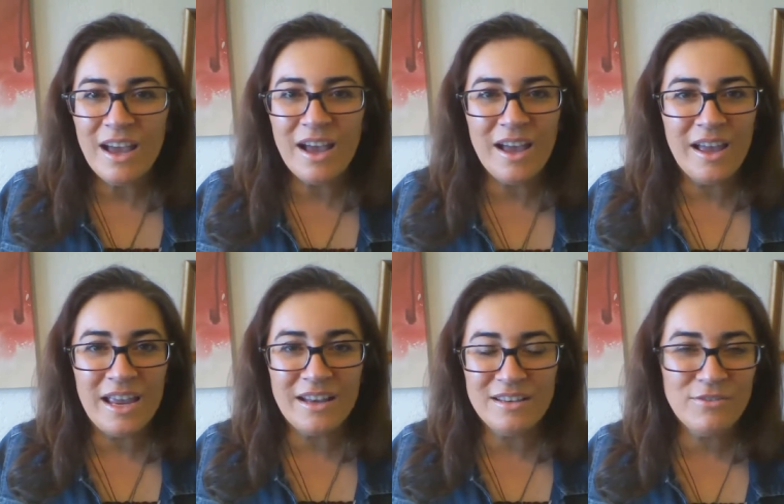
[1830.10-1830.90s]
Uh,
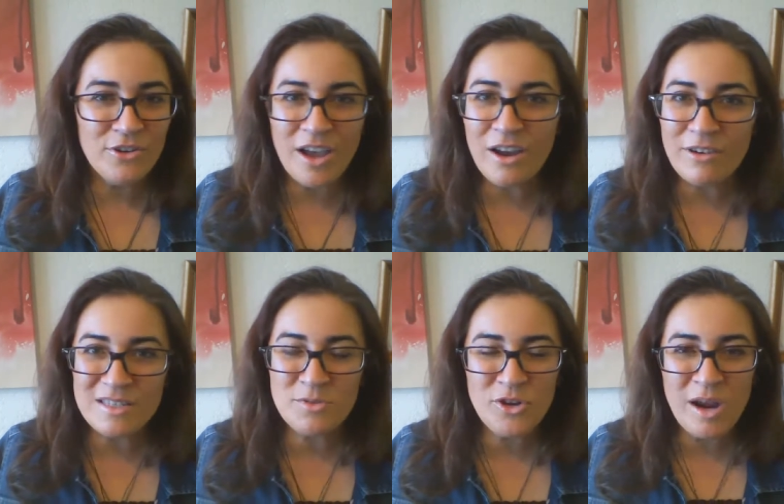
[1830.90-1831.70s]
and if you're not already
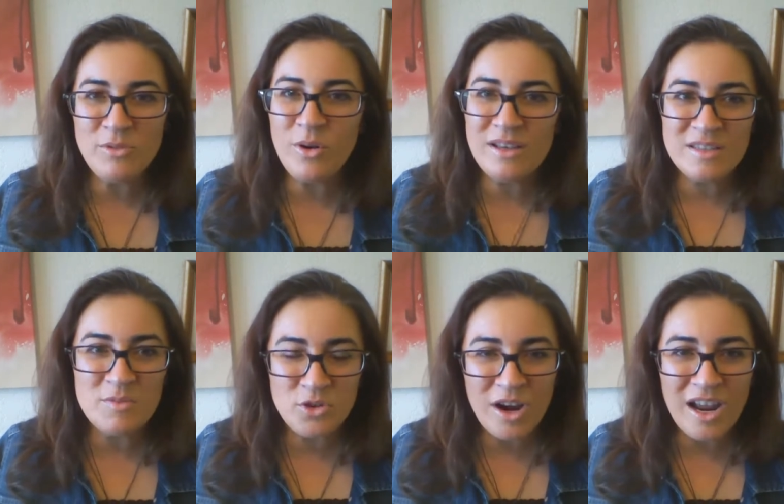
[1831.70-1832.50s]
subscribed, go ahead and
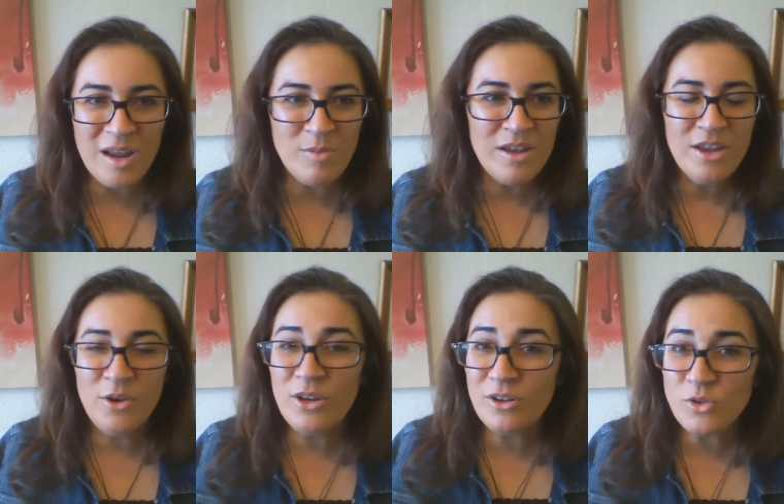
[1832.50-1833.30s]
subscribe.
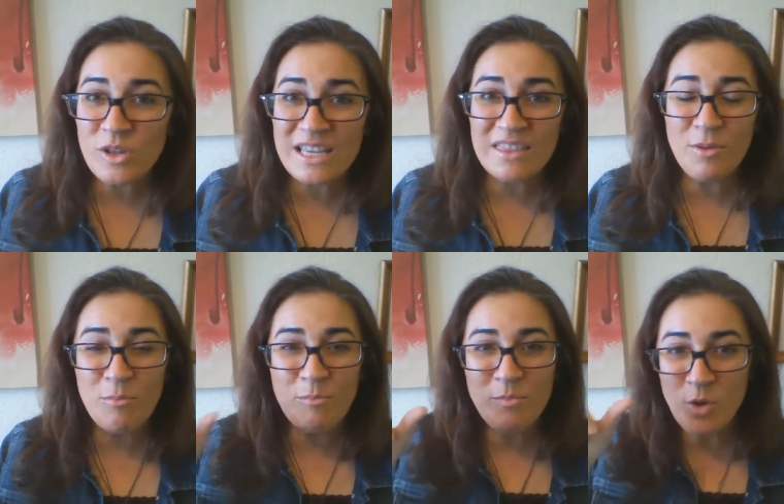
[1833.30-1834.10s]
You can also click
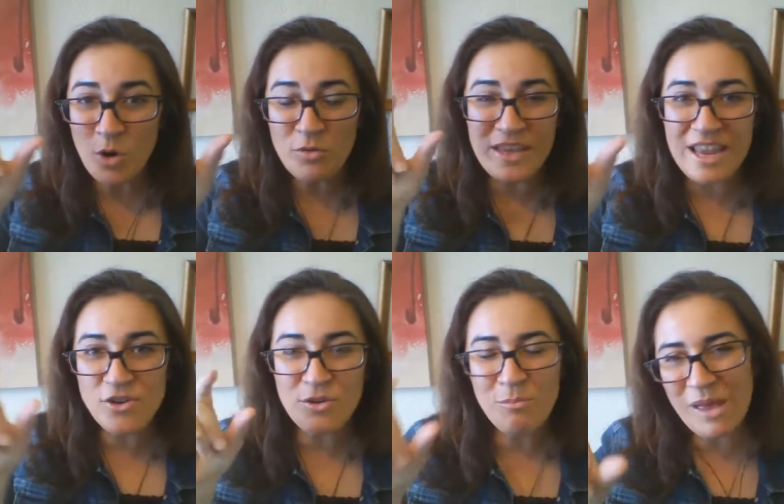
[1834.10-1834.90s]
the
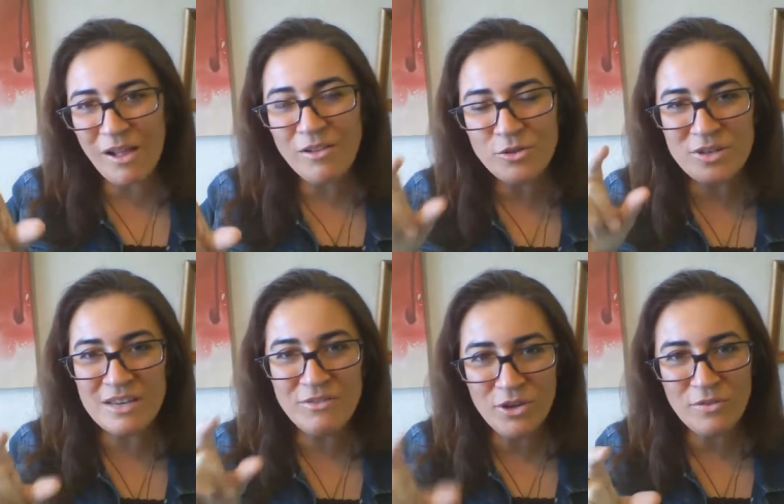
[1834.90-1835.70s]
notification bell to
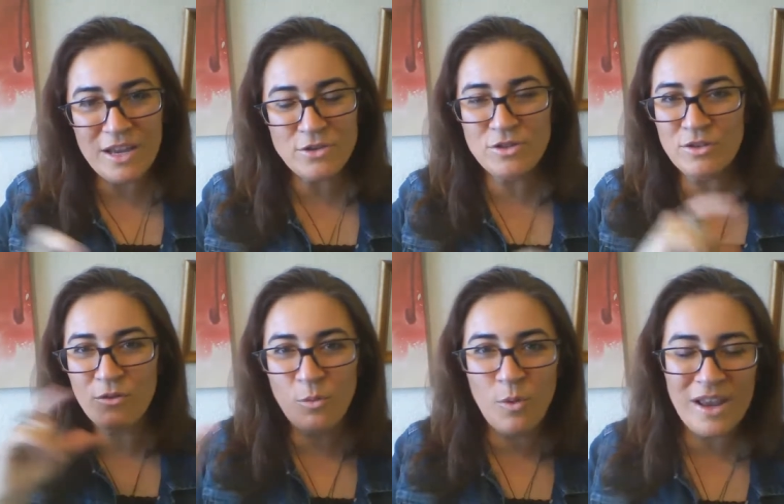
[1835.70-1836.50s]
receive notifications
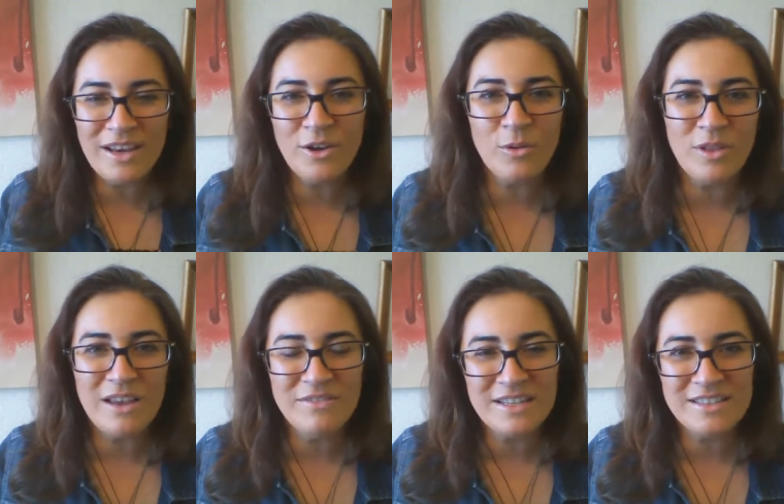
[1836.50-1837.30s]
of when I go
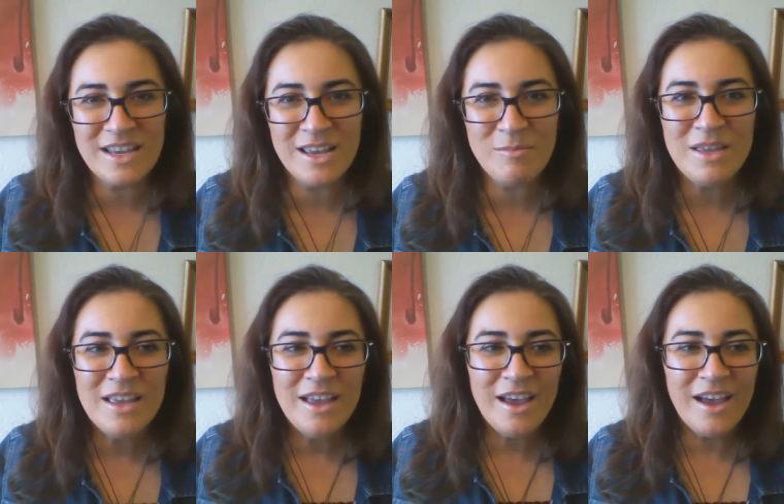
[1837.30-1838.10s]
live next time,
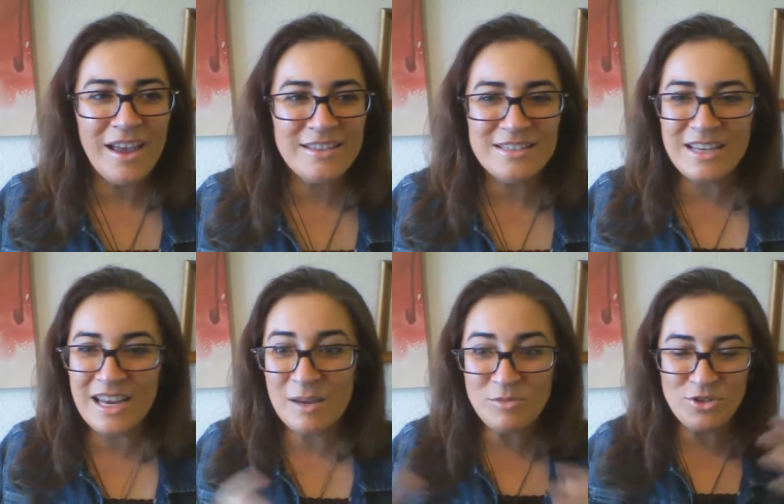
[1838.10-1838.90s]
since I
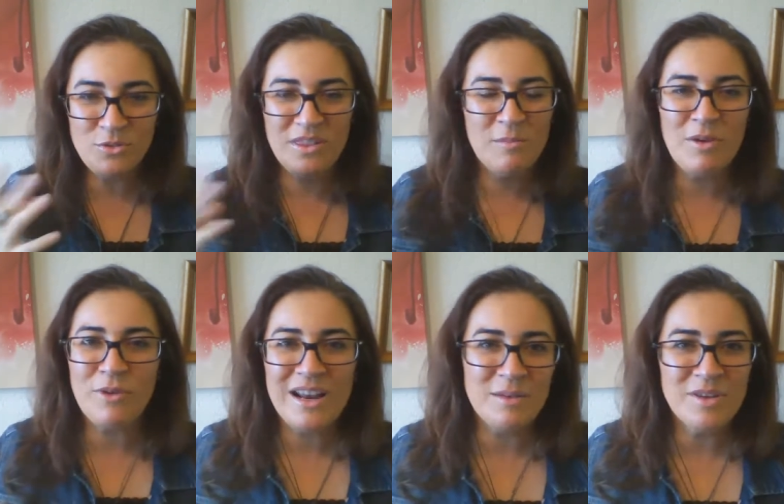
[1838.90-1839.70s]
am just doing them at
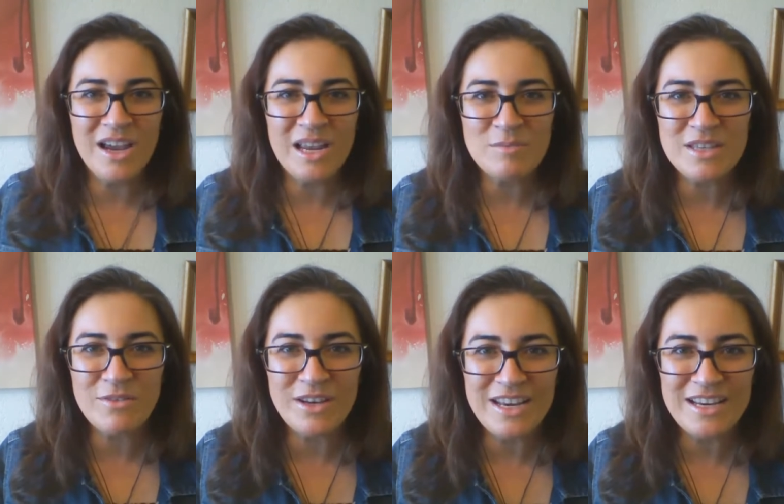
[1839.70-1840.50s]
random times
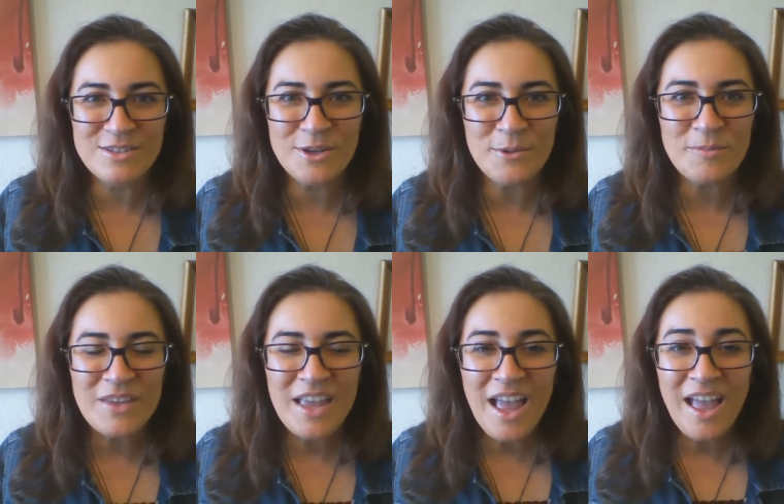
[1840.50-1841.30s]
every day. So
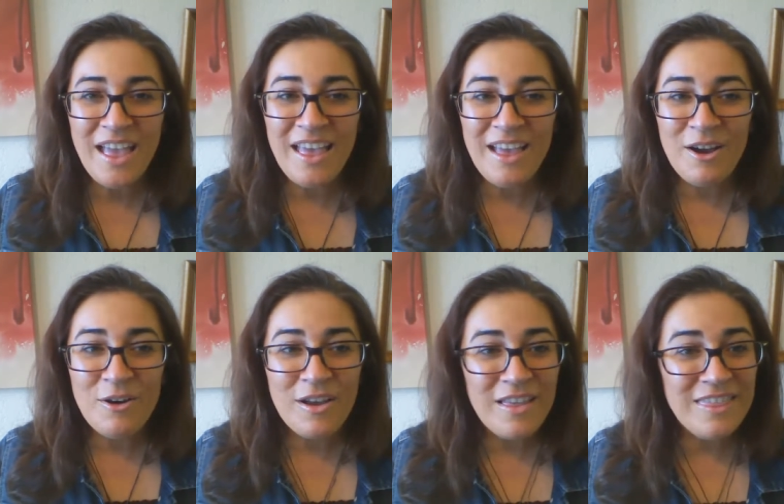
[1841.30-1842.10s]

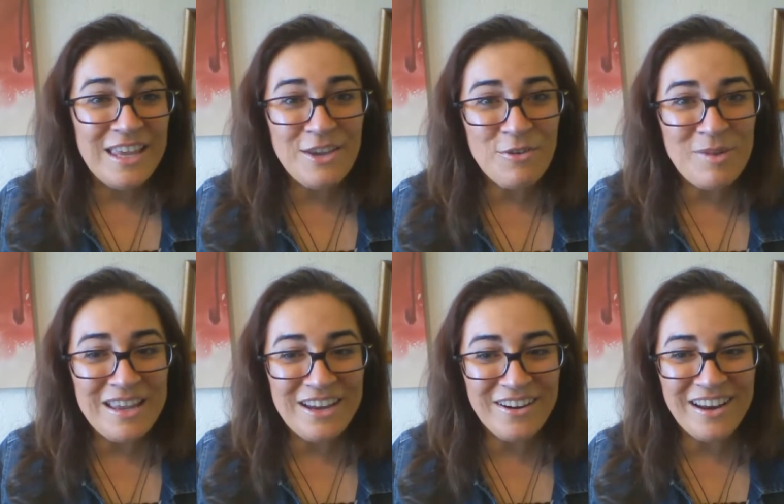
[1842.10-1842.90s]
thank you for
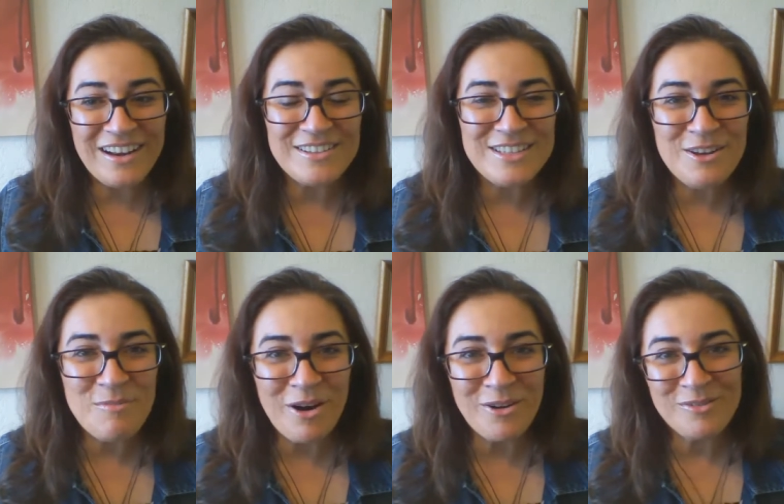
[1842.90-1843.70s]
being here, and I'll see you
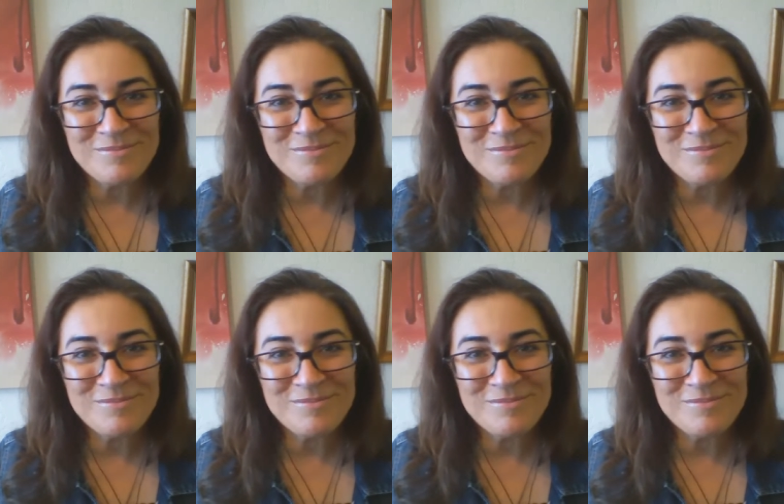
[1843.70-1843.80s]
tomorrow.